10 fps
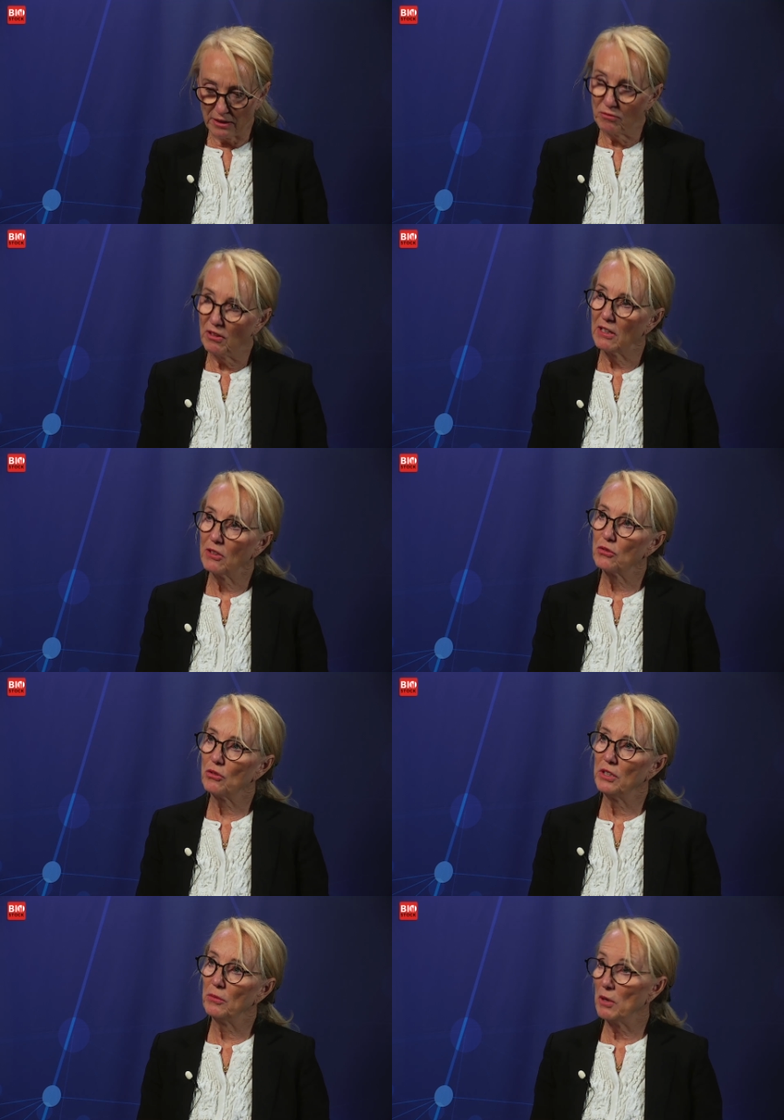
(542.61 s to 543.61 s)

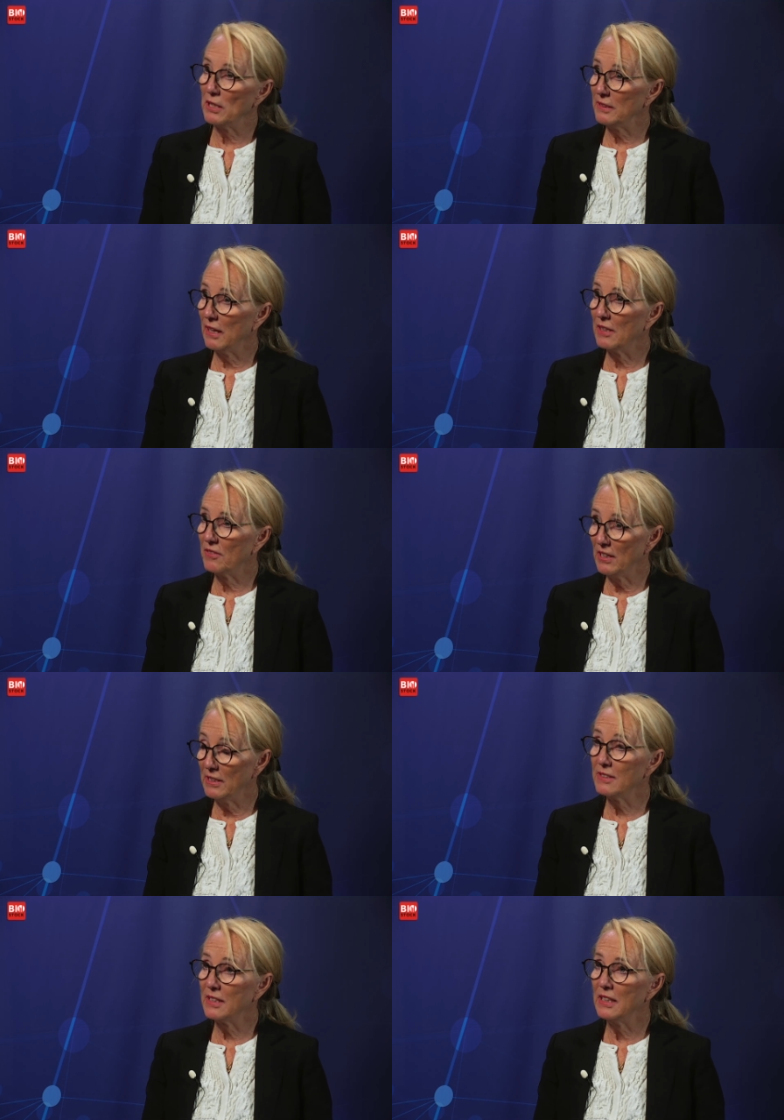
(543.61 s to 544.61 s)
regulatory
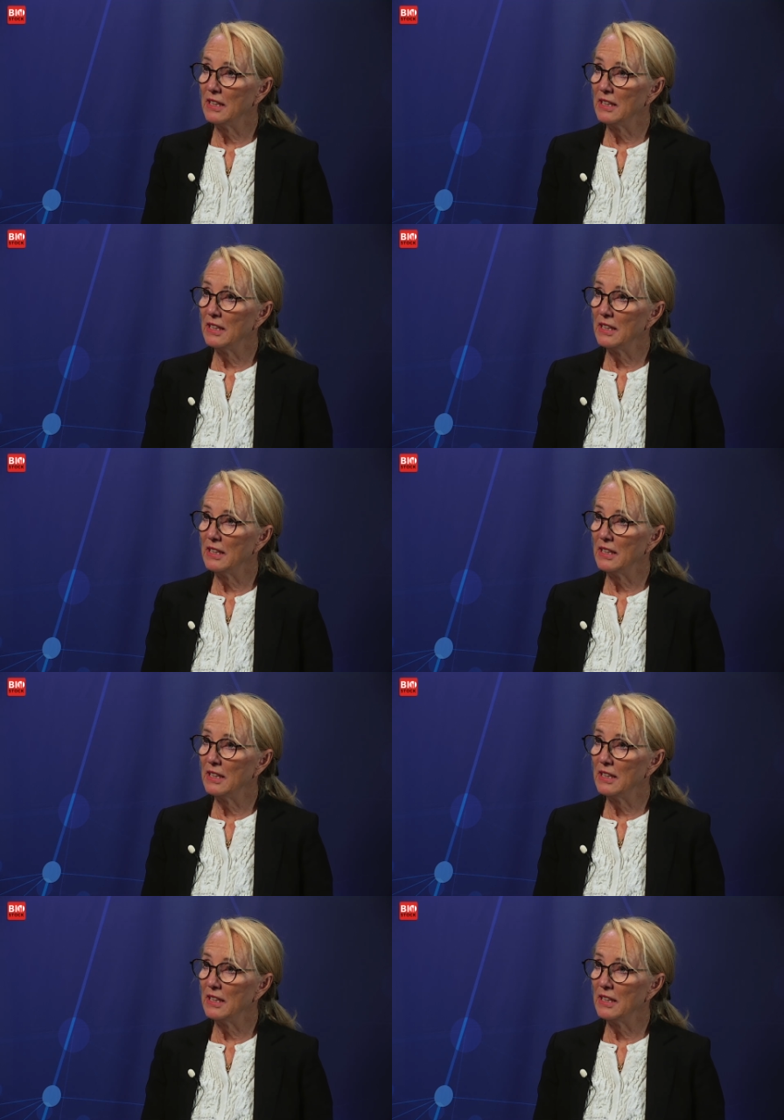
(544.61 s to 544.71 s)
advice